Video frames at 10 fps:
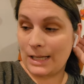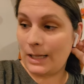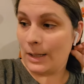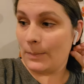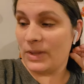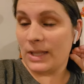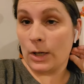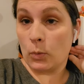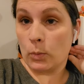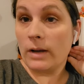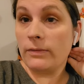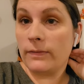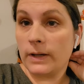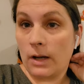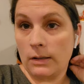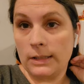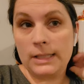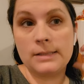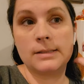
Um, they are rough collies.